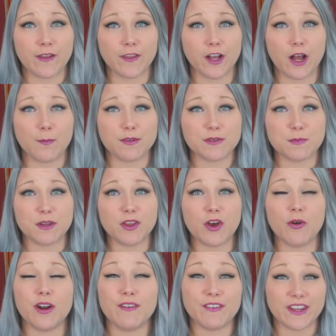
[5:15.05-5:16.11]
down in the comments
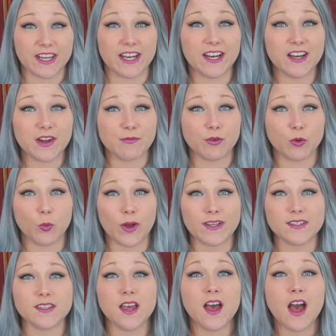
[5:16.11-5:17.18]
below and if I get enough
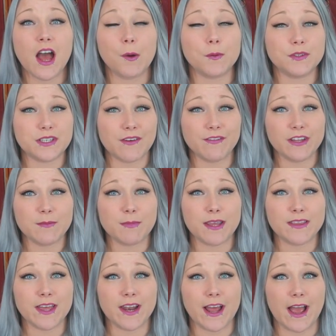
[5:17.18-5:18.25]
requests, I will definitely
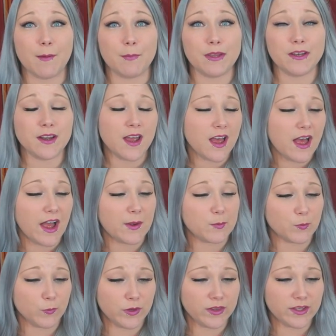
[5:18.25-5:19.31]
make that happen.
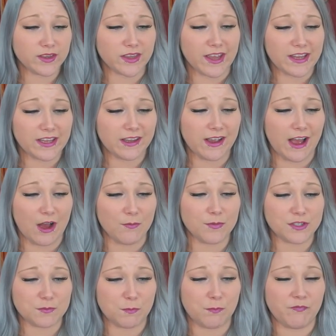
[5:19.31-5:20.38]
I'm really liking how
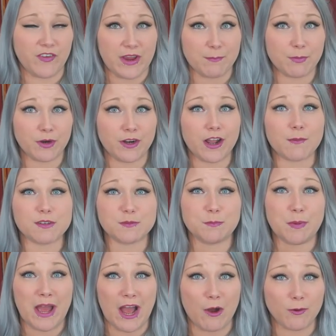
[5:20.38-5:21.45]
much vapor and how
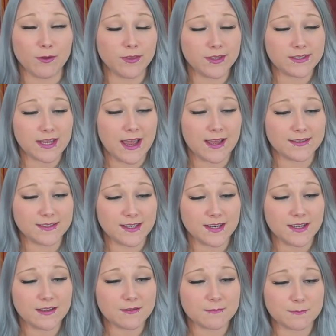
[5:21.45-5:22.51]
much power this has
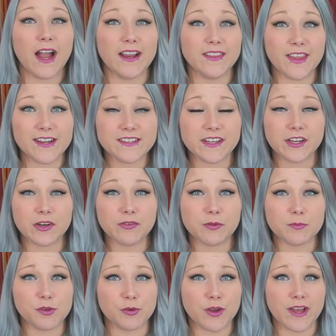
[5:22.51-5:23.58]
in it. I'd like to hear
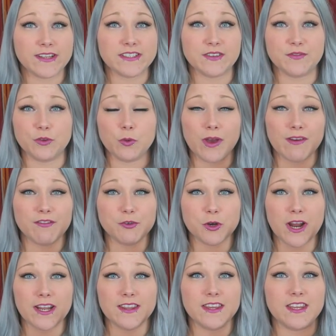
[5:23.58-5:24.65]
from you guys if you have
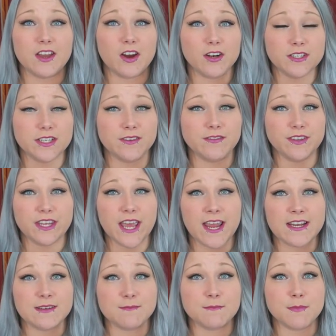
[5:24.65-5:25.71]
tried the Arctic
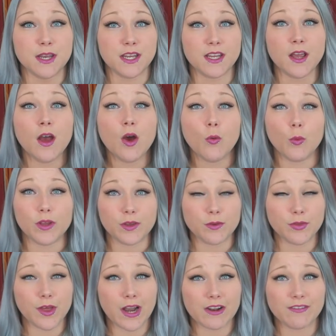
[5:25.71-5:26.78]
V8 Mini, what you
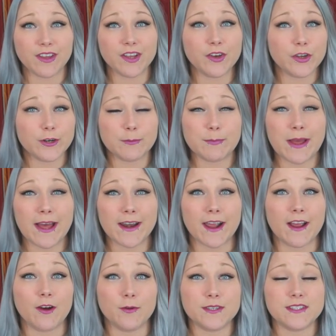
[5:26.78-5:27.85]
thought of it, good or bad.
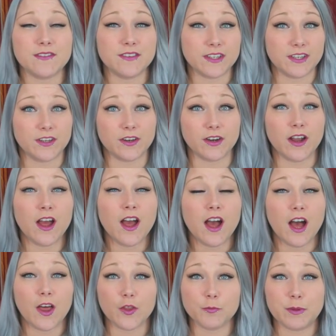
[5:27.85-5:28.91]
I always love to hear
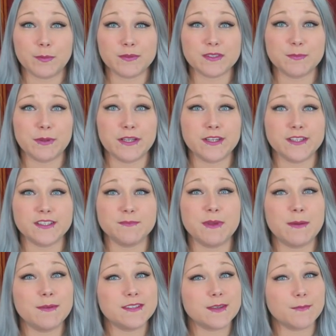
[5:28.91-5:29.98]
other people's opinions,
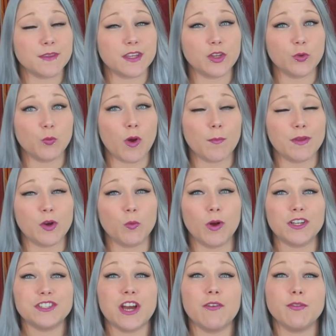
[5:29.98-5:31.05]
maybe something you'd want me to
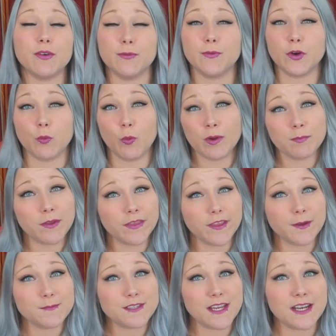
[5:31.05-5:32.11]
watch out for for a one month
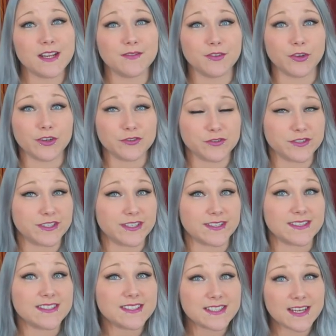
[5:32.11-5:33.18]
update if you're interested
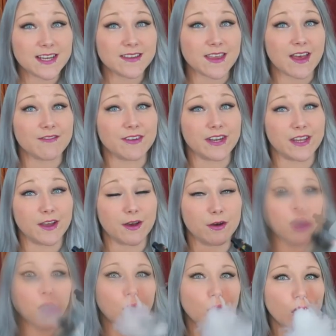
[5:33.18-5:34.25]
in seeing that
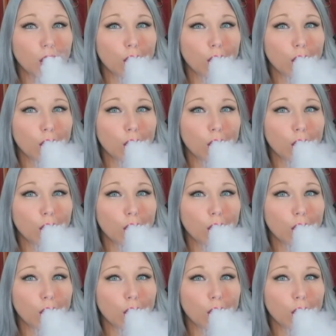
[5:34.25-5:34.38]
video.